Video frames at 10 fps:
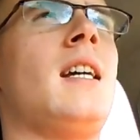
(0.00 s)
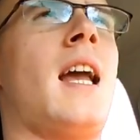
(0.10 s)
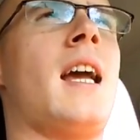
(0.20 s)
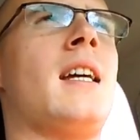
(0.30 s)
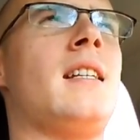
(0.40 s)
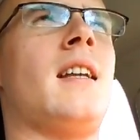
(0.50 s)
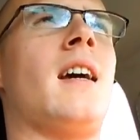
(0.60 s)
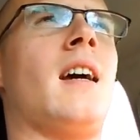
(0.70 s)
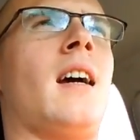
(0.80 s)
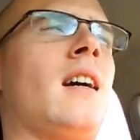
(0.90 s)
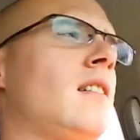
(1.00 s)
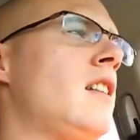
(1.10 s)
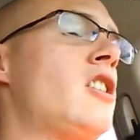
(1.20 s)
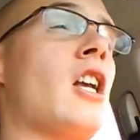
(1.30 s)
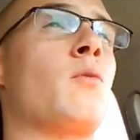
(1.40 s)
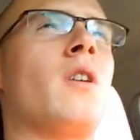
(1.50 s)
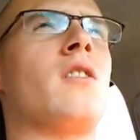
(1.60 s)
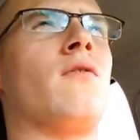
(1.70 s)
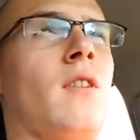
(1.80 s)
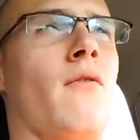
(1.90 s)
and uh, at least that's what
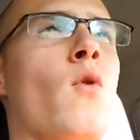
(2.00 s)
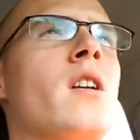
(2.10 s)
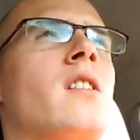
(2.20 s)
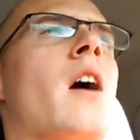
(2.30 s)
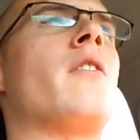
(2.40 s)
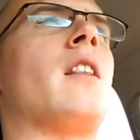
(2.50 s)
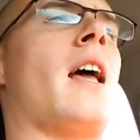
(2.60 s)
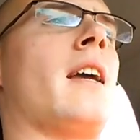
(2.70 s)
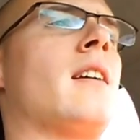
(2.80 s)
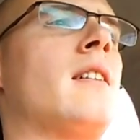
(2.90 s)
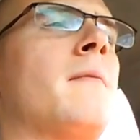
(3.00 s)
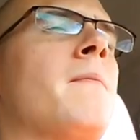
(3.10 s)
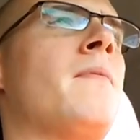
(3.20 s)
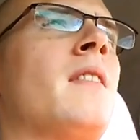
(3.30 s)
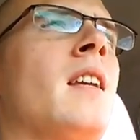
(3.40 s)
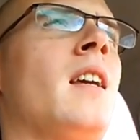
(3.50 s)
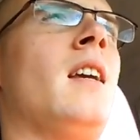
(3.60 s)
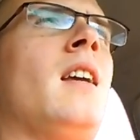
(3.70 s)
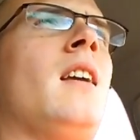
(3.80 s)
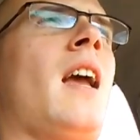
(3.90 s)
his the voice sounded like.
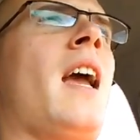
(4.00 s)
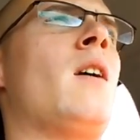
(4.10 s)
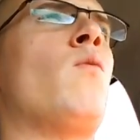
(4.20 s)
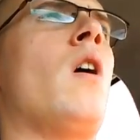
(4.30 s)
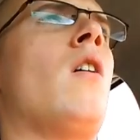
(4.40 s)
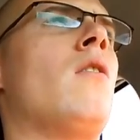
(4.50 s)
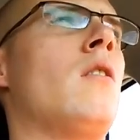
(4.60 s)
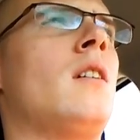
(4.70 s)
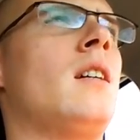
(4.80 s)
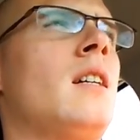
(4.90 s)
And well,